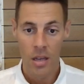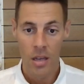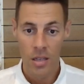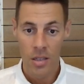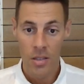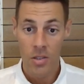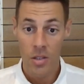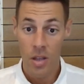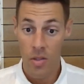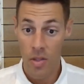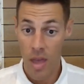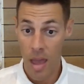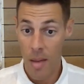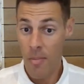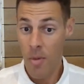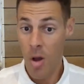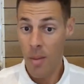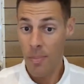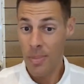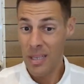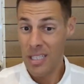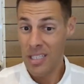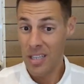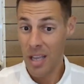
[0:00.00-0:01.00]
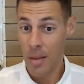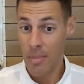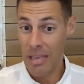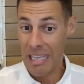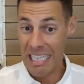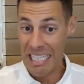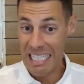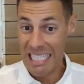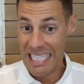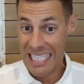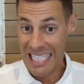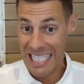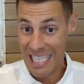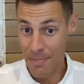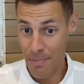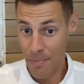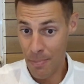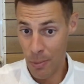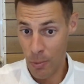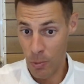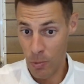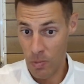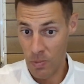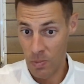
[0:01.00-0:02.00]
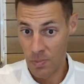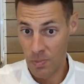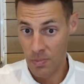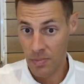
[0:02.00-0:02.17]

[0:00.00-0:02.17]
So that might be something as simple